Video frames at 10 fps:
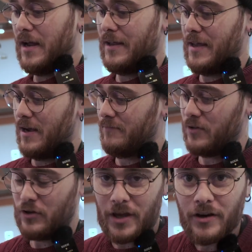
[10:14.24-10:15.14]
Yeah,
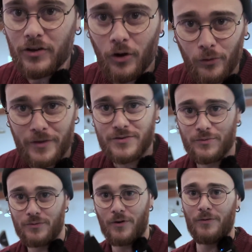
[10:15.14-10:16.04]
you cannot hold this
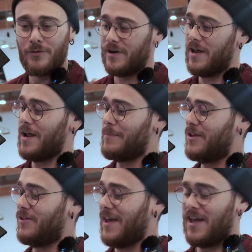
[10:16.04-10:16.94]
with only one hand. I mean,
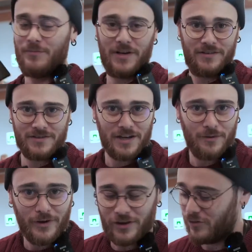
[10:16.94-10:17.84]
you can, but it's
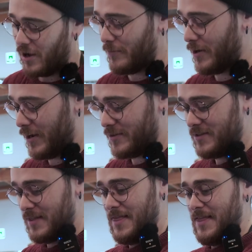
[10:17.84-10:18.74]
gonna break your camera, I
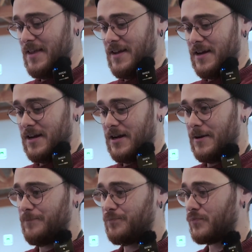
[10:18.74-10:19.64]
guess.
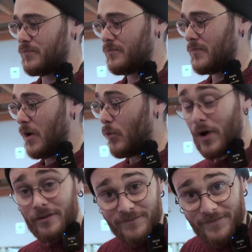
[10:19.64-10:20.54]

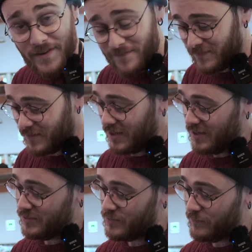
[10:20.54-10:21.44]

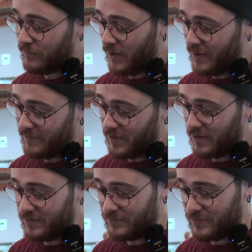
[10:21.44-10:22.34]
150 to
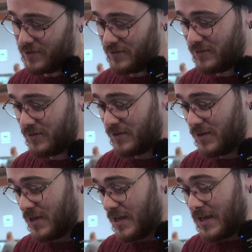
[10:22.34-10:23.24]
500,
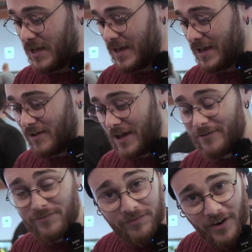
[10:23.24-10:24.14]

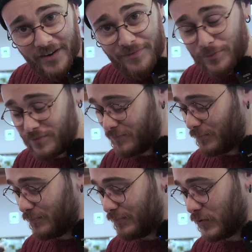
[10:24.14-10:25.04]

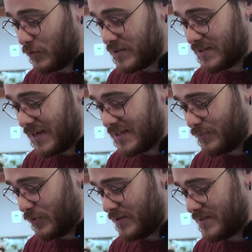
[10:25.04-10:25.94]
f5 to
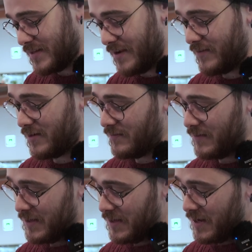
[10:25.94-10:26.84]
6.7.
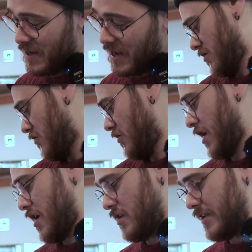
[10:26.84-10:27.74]

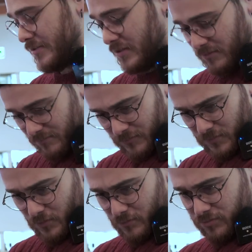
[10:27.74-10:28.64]
Okay, let's
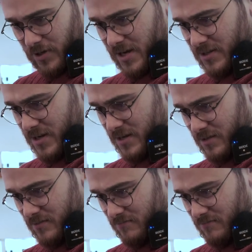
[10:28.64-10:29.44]
test this.